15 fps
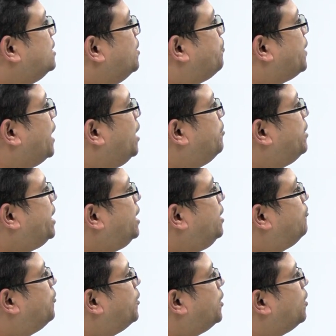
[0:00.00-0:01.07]
the primary
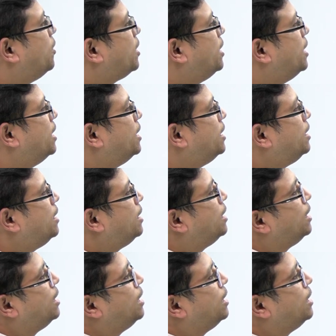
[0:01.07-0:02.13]
lymphoid organ,
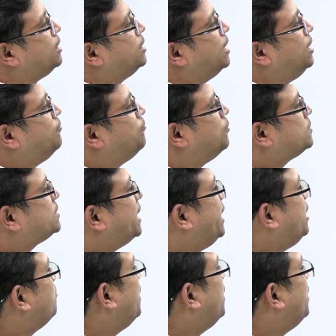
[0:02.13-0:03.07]
the lymphocyte